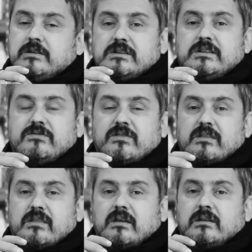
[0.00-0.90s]
It's a
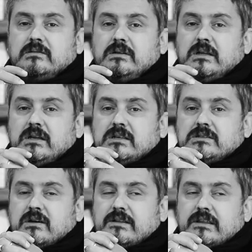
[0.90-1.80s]
different thing.
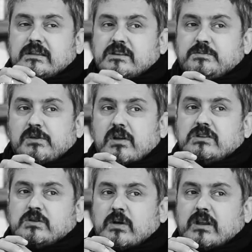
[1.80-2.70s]
So I think the
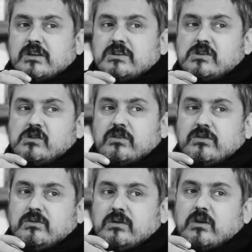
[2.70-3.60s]
aspiration what architecture
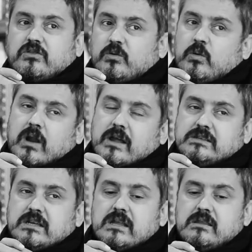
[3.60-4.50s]
can do, because of what I
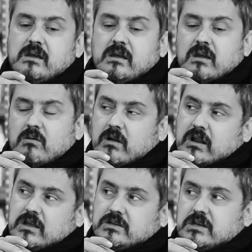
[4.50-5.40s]
said, what
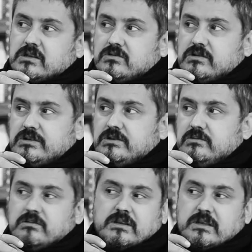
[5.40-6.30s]
architecture is
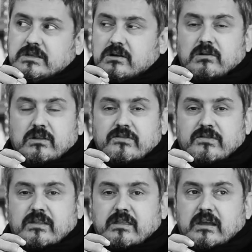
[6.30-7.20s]
doing is a whole
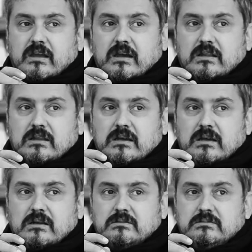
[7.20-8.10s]
different thing, and
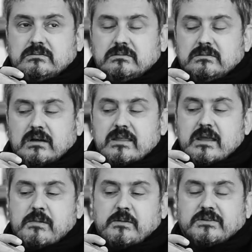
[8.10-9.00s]
uh, and
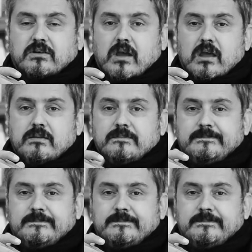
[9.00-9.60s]
that maybe is okay.